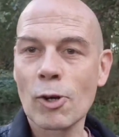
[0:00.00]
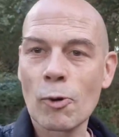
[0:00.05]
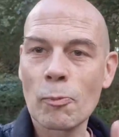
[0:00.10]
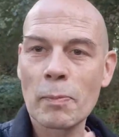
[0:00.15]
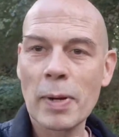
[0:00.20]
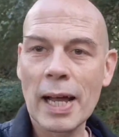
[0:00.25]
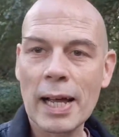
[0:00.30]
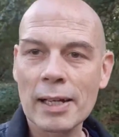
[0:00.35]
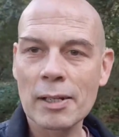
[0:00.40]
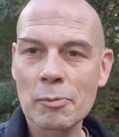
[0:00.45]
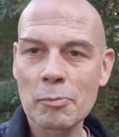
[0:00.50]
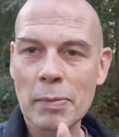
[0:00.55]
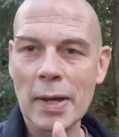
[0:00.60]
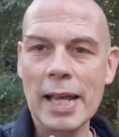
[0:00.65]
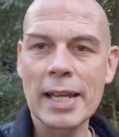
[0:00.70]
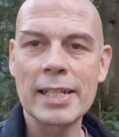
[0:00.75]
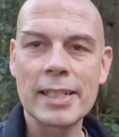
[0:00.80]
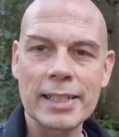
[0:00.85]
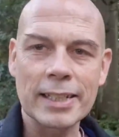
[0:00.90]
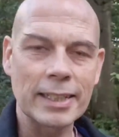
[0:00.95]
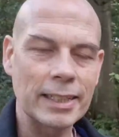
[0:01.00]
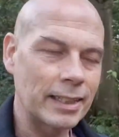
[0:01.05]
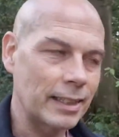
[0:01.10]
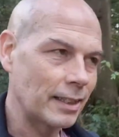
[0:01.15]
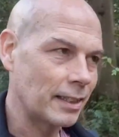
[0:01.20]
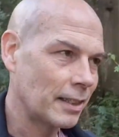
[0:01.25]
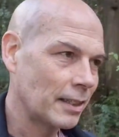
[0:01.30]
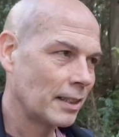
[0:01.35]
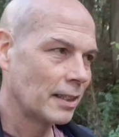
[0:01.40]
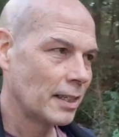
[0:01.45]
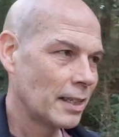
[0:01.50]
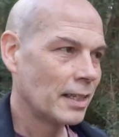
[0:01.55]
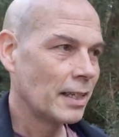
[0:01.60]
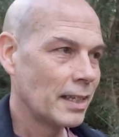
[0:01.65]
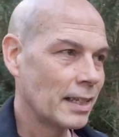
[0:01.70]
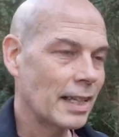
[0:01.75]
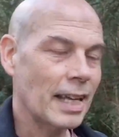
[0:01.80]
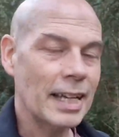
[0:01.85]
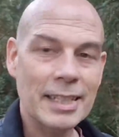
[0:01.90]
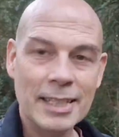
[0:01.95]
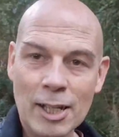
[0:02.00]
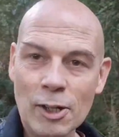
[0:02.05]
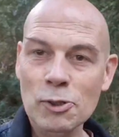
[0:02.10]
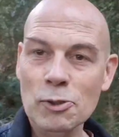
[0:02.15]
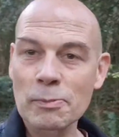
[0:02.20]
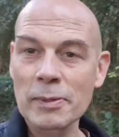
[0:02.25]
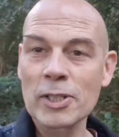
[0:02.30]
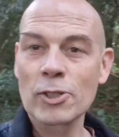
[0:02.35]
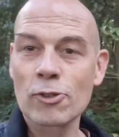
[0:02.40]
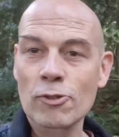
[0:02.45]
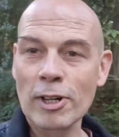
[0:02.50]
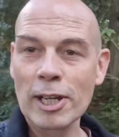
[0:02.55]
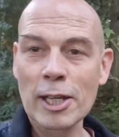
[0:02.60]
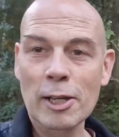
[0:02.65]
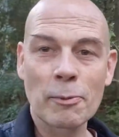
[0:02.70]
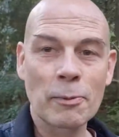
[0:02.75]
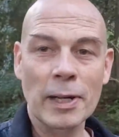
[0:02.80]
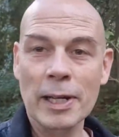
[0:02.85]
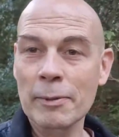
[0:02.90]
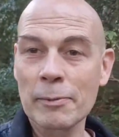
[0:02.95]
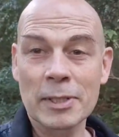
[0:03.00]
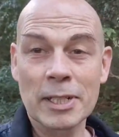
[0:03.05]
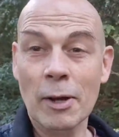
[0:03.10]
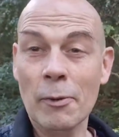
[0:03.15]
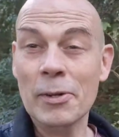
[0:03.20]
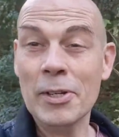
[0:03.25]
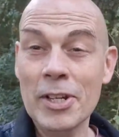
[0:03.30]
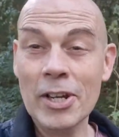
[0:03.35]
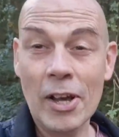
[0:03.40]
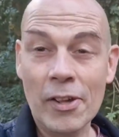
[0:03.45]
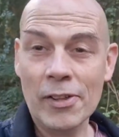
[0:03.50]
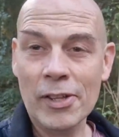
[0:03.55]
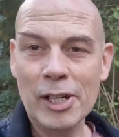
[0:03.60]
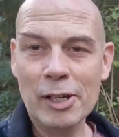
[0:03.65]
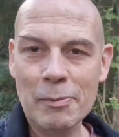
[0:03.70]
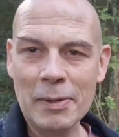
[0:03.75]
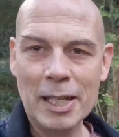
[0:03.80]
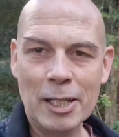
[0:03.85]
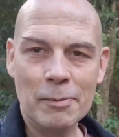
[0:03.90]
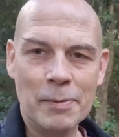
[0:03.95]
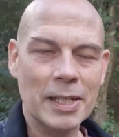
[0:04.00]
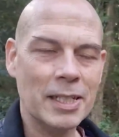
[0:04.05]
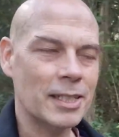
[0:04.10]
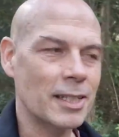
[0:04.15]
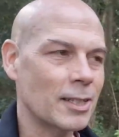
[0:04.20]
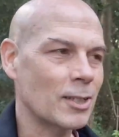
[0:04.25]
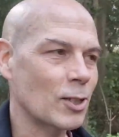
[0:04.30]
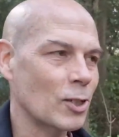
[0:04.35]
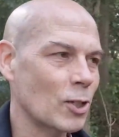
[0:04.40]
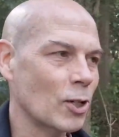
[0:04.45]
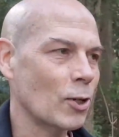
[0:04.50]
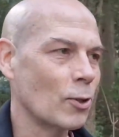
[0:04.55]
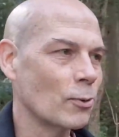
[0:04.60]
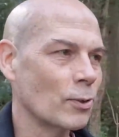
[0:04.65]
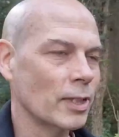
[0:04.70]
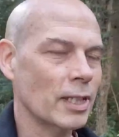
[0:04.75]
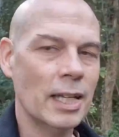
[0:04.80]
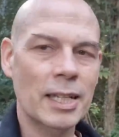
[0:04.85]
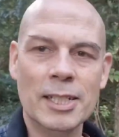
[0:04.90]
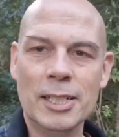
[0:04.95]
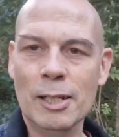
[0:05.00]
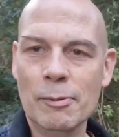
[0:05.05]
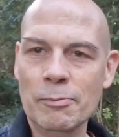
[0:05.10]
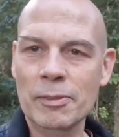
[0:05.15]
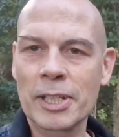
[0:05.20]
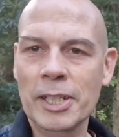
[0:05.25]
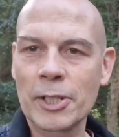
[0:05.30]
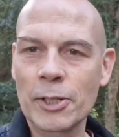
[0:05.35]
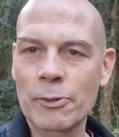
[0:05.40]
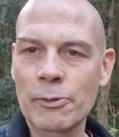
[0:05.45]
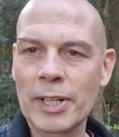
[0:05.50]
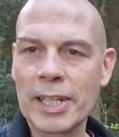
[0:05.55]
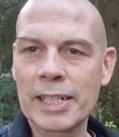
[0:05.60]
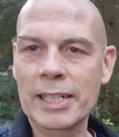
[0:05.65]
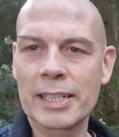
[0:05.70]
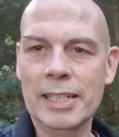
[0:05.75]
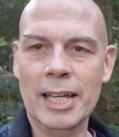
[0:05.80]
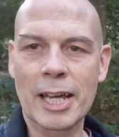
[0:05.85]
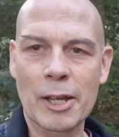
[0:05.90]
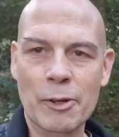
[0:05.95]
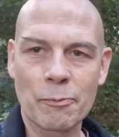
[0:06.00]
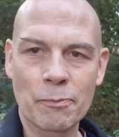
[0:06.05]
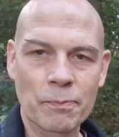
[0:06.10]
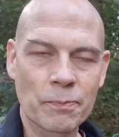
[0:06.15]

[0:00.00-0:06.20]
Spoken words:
or patent pending. That tells me straight away, with knowing nothing about the business at all, that there's something unique there.